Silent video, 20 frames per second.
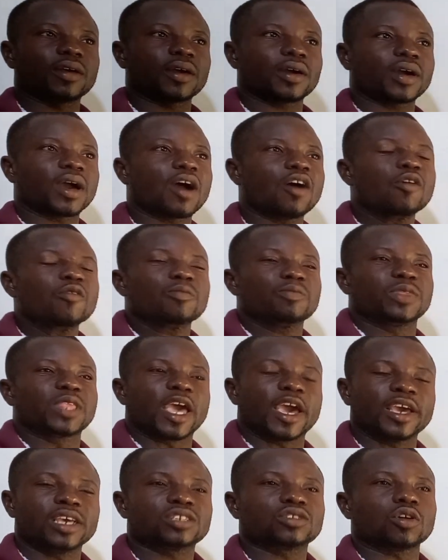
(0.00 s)
how
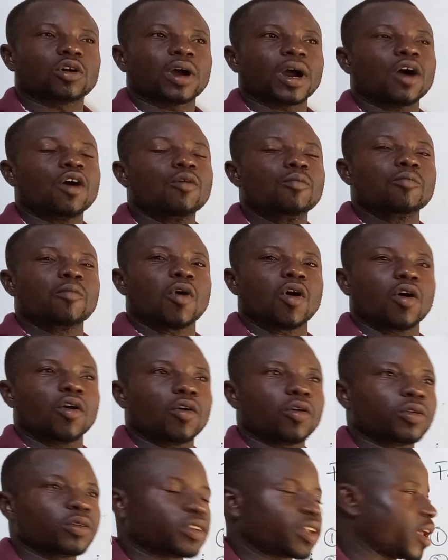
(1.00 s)
dense or how
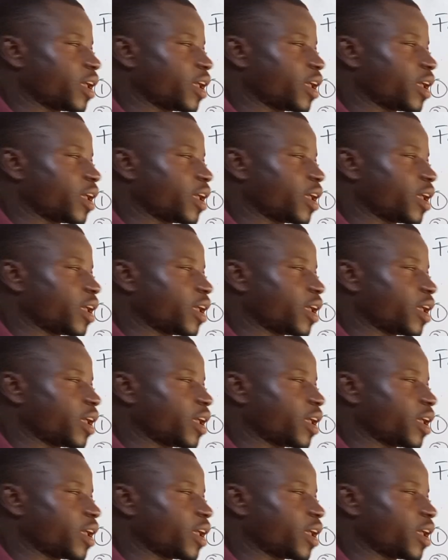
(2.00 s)
more